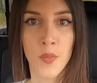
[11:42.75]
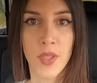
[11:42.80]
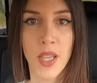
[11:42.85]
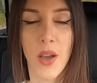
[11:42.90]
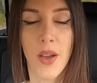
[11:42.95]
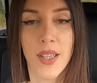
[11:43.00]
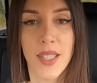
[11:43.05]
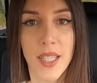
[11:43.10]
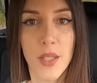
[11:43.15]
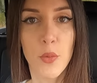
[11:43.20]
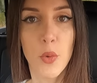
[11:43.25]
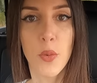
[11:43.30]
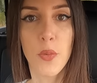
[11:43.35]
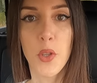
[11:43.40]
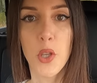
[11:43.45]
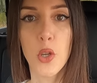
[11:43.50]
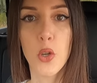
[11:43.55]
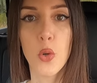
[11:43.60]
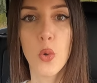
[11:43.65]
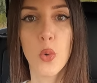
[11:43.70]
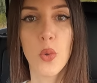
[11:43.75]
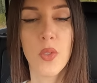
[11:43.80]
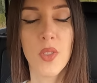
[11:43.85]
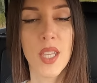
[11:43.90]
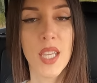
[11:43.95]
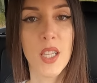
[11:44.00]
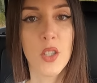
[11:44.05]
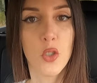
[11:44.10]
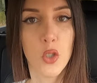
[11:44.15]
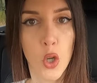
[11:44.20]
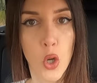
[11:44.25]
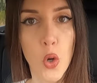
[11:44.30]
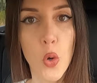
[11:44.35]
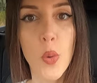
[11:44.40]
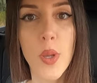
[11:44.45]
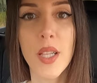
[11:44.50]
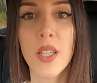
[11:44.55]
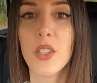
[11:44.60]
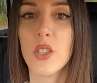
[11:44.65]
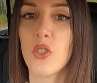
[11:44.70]
Now, I did review the
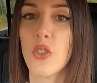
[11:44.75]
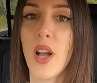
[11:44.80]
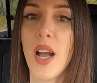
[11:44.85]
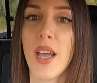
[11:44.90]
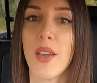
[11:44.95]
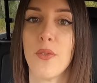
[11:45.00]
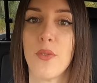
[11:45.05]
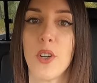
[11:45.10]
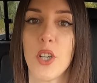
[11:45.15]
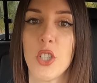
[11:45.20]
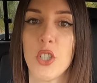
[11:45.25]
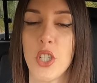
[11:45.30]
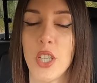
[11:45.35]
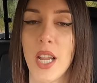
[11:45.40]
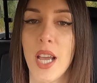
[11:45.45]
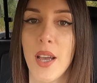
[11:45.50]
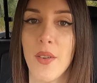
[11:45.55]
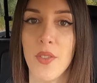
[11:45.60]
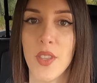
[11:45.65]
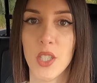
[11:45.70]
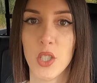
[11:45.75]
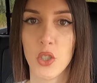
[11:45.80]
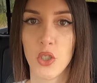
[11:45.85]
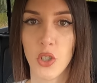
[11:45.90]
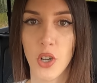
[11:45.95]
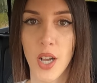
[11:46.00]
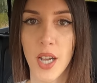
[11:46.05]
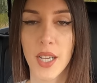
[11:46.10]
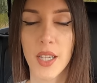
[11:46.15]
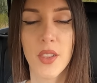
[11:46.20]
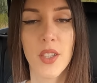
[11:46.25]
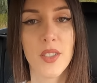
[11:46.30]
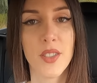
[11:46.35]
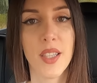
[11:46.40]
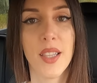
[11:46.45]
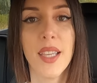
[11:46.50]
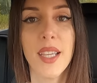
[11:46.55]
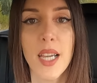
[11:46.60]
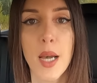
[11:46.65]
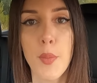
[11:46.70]
two-wheel drive version of this truck.
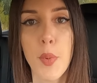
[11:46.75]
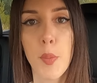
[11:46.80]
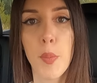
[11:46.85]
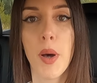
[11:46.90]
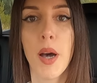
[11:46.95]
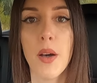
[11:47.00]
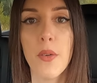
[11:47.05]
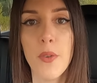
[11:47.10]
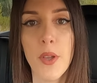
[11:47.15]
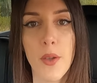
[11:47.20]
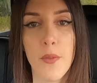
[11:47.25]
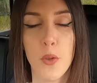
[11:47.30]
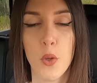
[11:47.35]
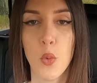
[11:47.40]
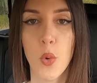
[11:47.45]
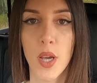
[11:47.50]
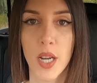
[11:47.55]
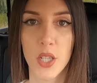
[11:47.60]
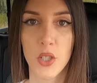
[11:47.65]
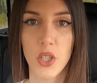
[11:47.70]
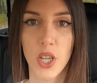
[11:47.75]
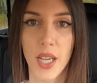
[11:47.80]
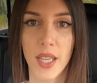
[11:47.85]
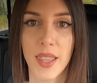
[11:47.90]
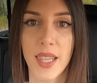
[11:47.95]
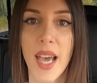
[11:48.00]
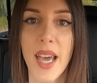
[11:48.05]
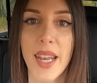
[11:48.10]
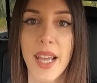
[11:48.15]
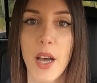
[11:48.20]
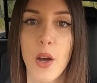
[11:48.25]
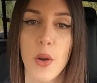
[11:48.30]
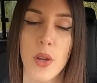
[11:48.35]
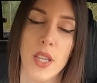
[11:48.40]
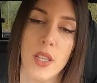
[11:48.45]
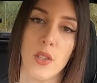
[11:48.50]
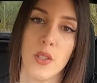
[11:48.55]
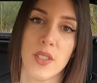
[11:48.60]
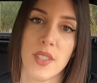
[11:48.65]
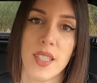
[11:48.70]
There's a link up above if you wanna check that out
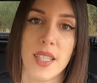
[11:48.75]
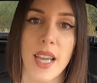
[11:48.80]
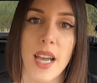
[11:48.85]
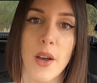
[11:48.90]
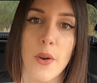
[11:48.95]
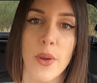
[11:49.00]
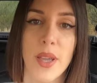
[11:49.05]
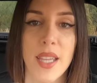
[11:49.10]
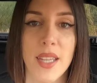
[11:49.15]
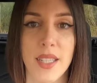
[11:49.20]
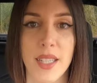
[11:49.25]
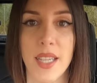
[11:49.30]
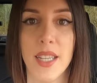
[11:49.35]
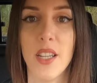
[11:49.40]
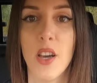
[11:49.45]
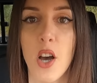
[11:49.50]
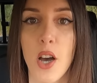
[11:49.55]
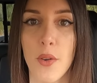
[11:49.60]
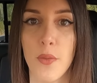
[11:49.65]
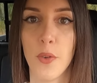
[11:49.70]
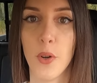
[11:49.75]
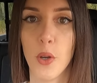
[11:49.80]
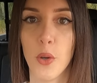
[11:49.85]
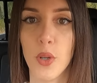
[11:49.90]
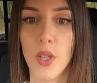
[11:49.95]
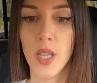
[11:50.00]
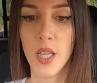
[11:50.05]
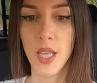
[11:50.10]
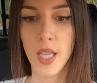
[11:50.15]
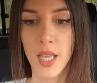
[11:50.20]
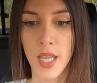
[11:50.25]
and you can see how it did off-road.